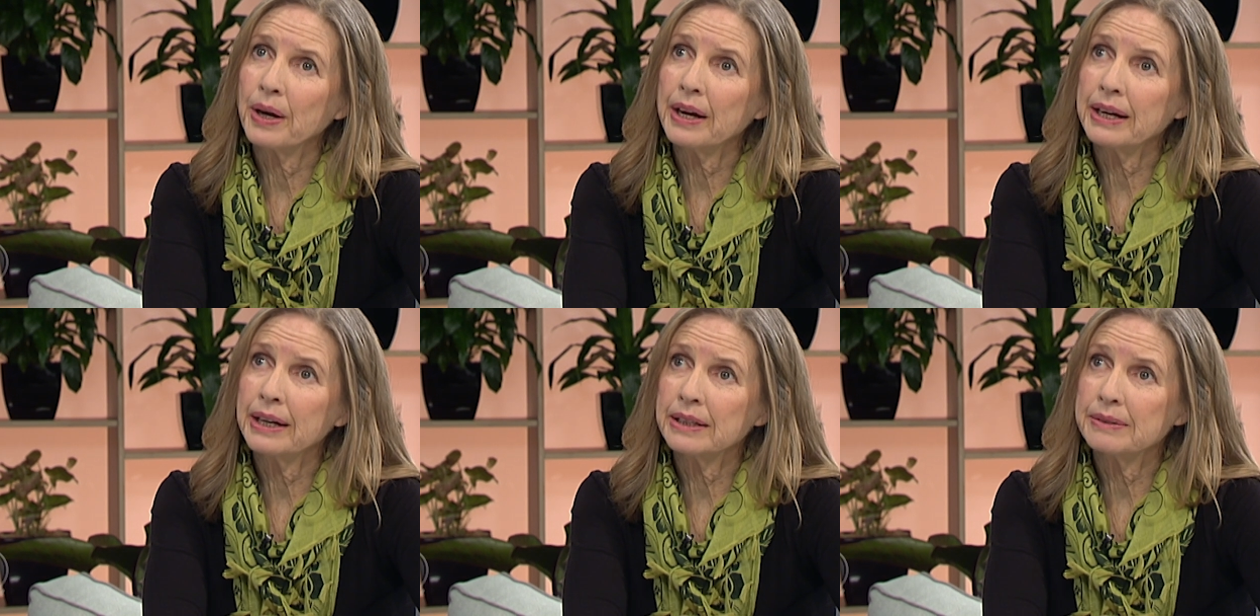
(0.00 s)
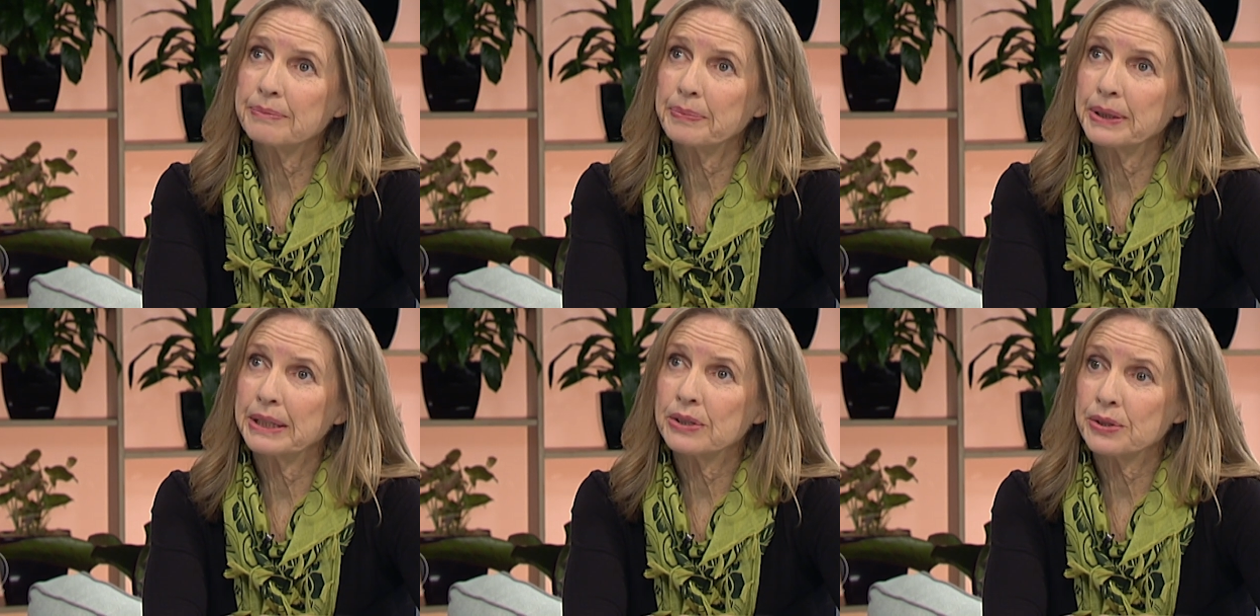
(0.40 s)
I had
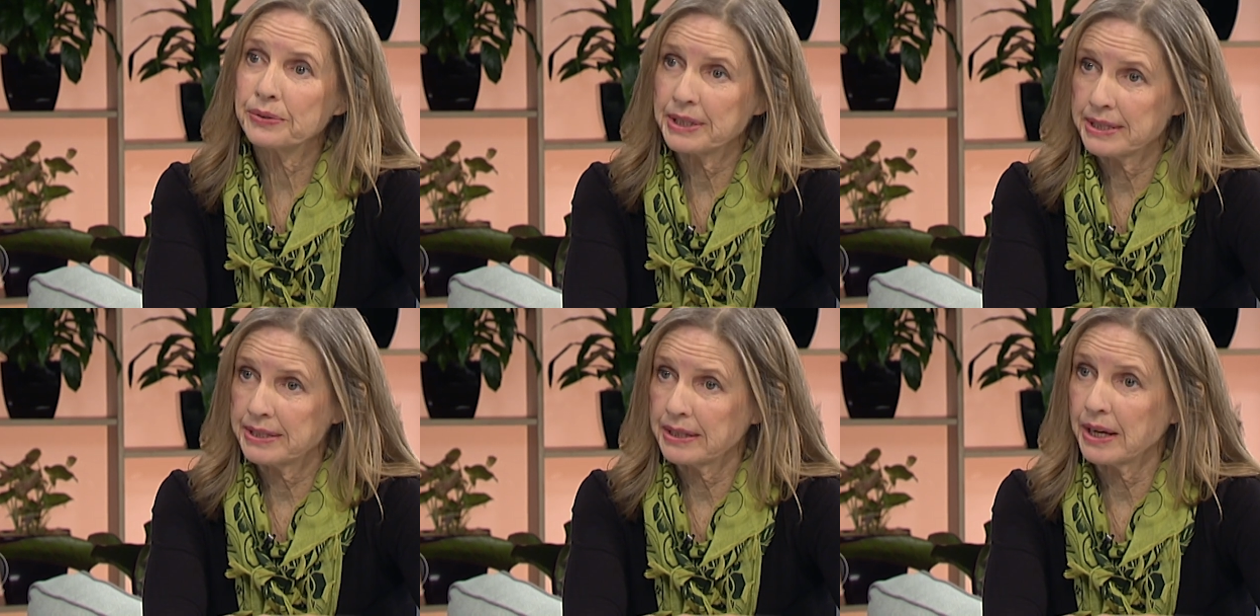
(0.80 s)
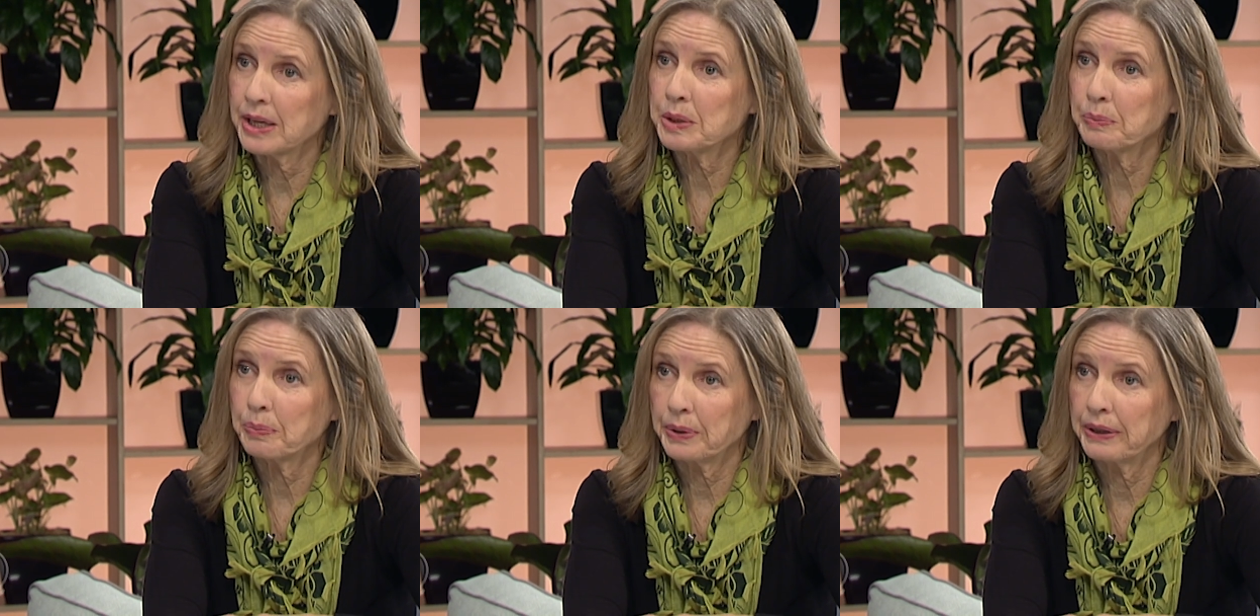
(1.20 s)
been doing
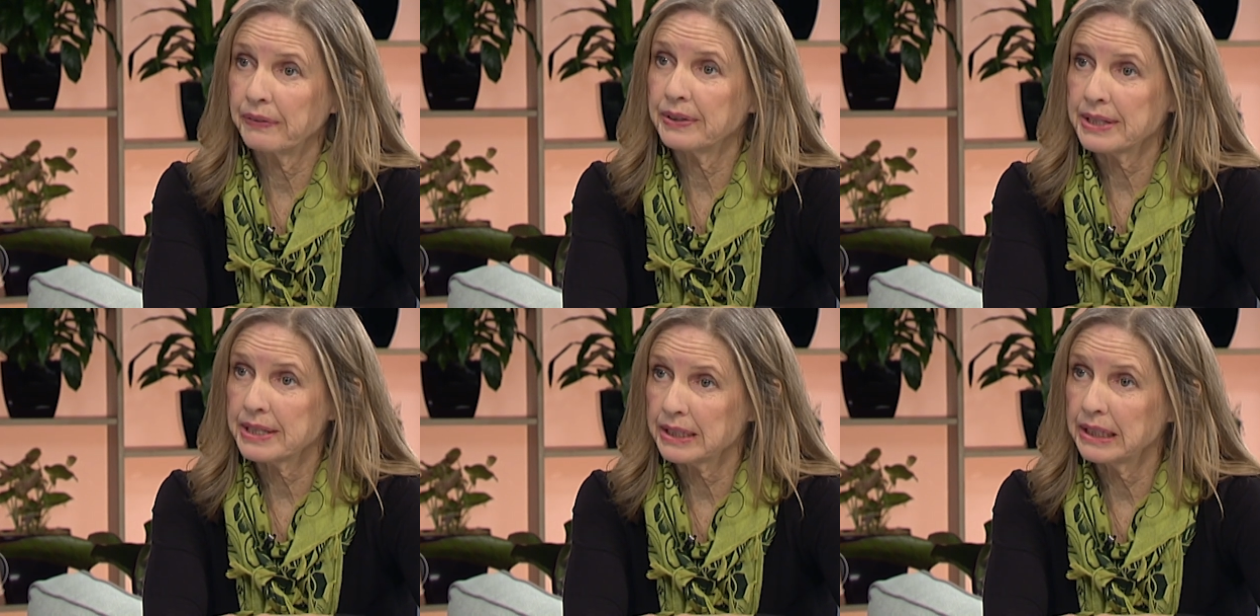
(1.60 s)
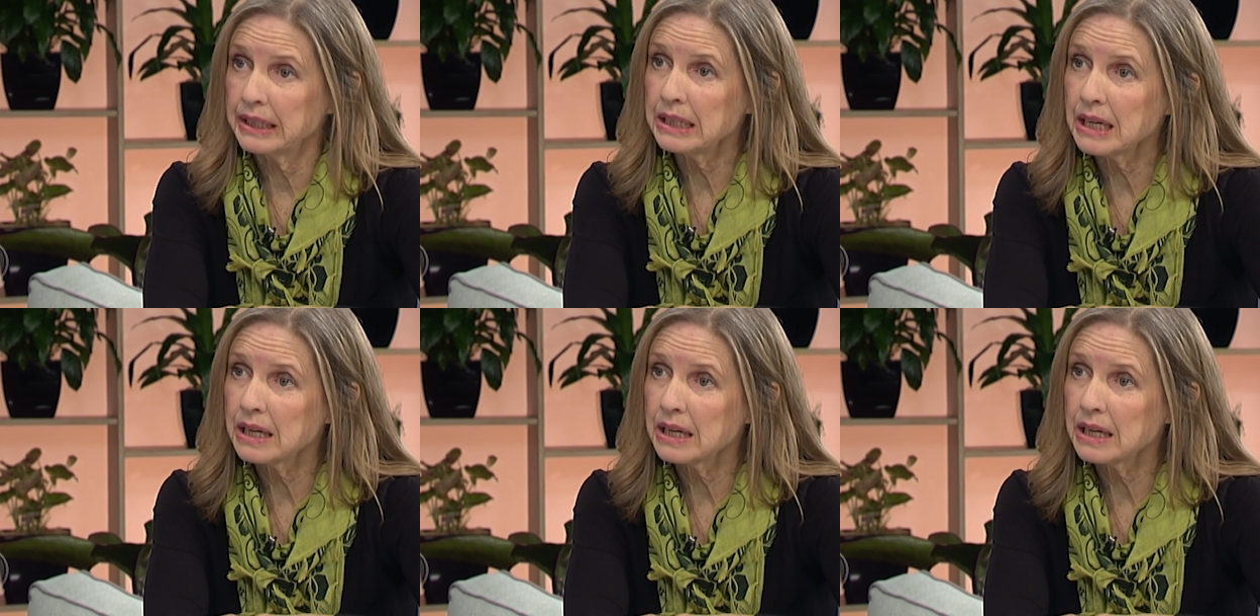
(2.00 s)
stage previously.